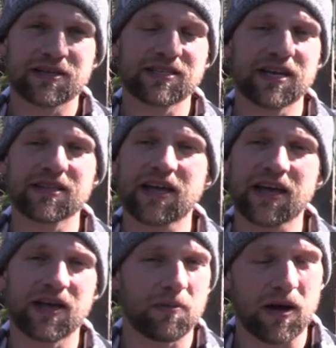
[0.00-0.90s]
saying that
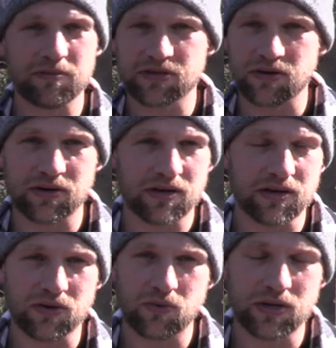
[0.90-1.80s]
hip hop started
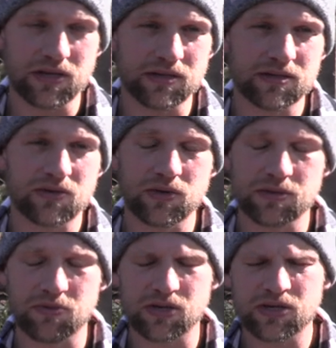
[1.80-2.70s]
in Queens,
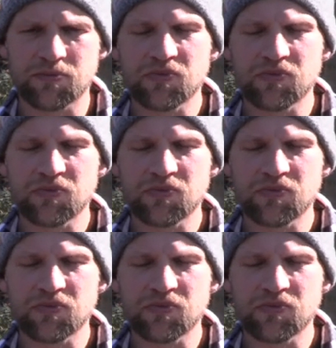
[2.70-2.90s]
Queensbridge.